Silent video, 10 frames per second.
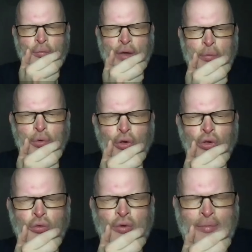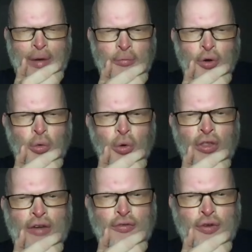people remember what
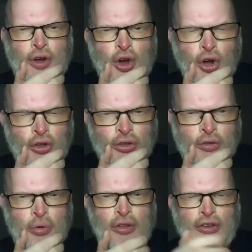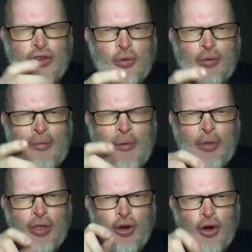they've forgotten, but they don't remember
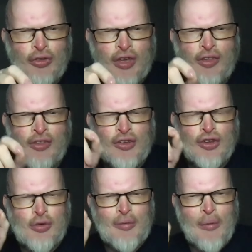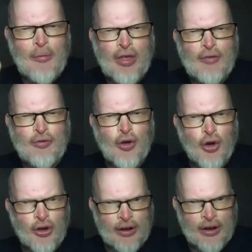the contents. They just remember they've
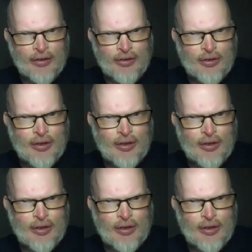forgotten it